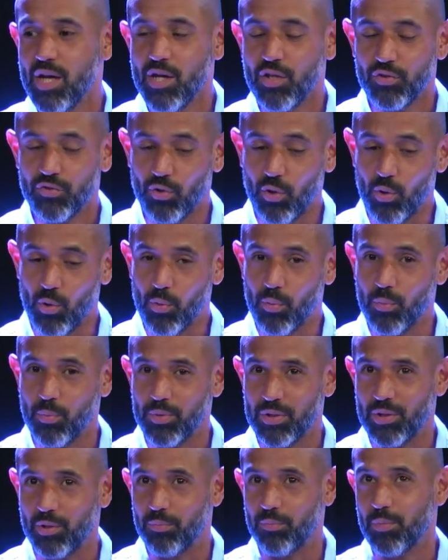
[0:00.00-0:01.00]
So,
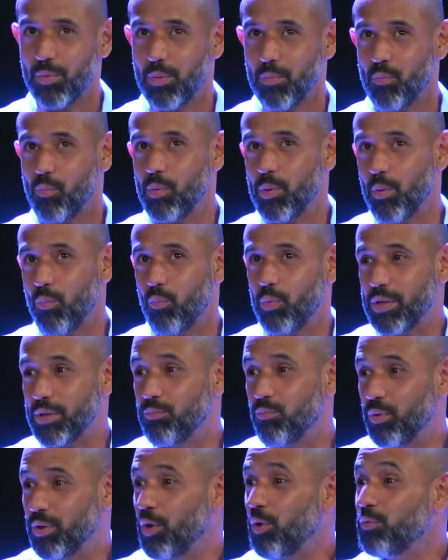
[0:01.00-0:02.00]
you know, we
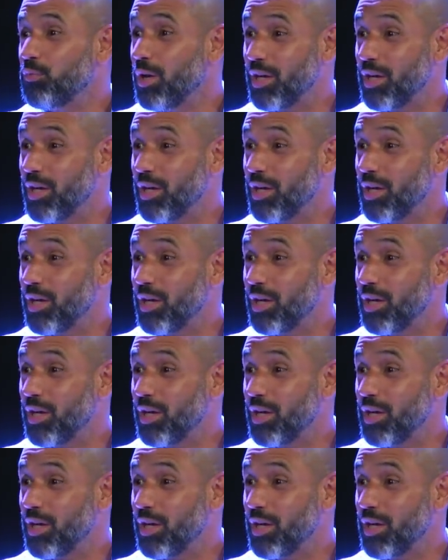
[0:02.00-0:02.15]
don't